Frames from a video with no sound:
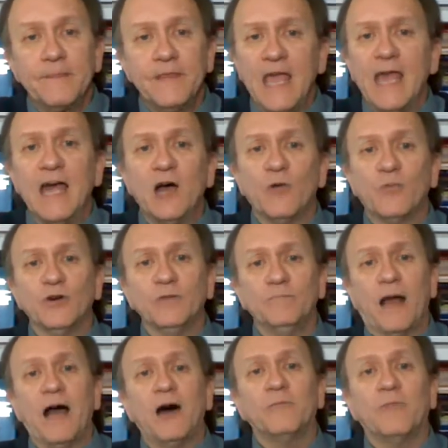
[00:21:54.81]
Yeah, we're
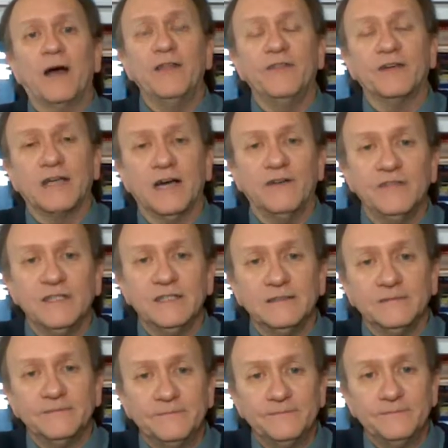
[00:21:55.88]
bound by the covenant.